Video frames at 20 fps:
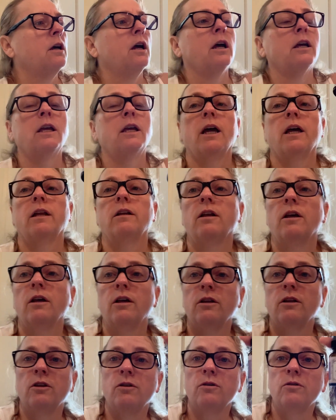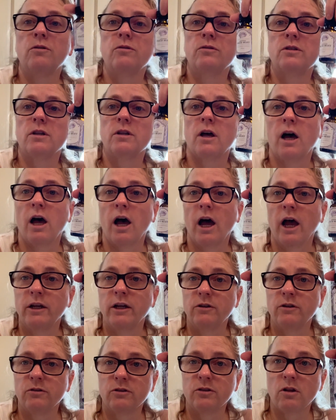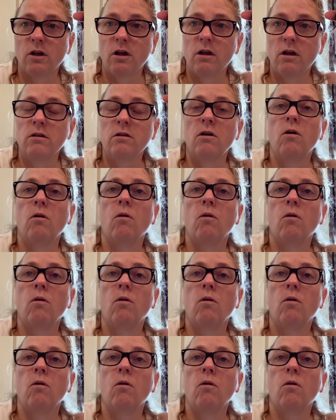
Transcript: Again, use a hydrosol